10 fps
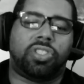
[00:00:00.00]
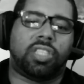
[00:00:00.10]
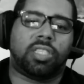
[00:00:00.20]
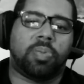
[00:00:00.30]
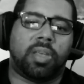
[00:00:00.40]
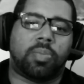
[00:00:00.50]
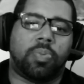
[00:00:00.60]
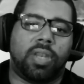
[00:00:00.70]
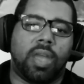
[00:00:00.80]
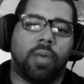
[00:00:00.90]
that's placed
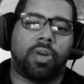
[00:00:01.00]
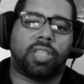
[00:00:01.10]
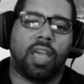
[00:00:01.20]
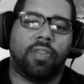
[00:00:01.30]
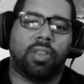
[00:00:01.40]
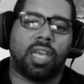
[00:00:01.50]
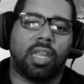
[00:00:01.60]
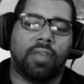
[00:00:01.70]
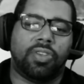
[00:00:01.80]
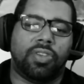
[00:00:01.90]
upon network
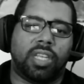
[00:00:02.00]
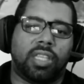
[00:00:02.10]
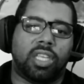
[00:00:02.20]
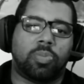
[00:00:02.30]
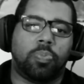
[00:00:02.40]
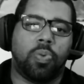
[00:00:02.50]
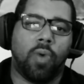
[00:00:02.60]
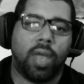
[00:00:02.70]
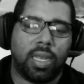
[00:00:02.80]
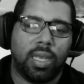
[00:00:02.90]
television at this
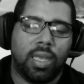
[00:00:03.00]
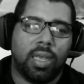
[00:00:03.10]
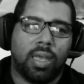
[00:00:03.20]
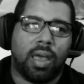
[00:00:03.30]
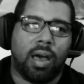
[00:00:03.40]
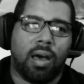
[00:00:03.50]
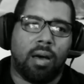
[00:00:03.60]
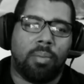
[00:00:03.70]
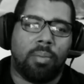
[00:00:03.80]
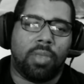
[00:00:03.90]
point.
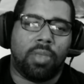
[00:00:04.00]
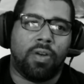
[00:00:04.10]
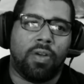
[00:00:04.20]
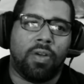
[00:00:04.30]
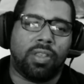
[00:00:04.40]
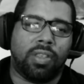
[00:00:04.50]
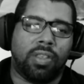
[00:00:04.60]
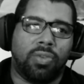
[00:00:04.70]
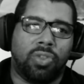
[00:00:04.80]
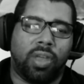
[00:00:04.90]
And
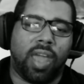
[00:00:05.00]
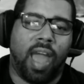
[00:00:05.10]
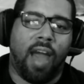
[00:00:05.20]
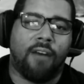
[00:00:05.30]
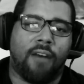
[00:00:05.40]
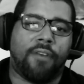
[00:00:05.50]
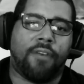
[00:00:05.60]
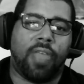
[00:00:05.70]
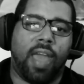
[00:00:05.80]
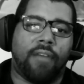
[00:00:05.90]
you look at how
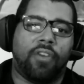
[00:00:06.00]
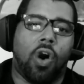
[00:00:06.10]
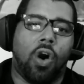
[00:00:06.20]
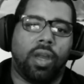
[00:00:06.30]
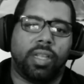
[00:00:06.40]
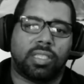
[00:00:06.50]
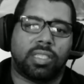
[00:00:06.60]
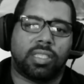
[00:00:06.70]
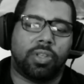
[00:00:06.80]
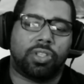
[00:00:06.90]
far they have gone in
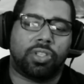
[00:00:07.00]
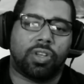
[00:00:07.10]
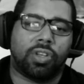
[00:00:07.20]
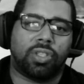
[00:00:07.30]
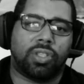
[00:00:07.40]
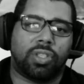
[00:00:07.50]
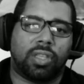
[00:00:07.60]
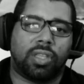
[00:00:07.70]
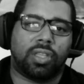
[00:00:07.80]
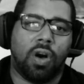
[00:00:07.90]
some of the shows that
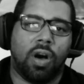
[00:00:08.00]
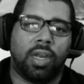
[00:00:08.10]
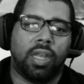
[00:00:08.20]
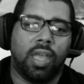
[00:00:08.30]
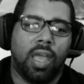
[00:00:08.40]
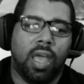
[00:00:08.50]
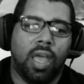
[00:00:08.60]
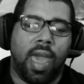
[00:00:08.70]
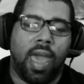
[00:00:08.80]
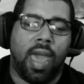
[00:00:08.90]
they've gone, and
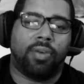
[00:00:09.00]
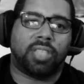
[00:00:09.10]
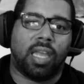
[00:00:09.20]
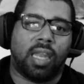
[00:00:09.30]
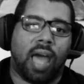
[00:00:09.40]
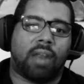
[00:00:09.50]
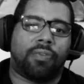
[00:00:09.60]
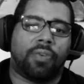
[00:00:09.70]
I would say a lot of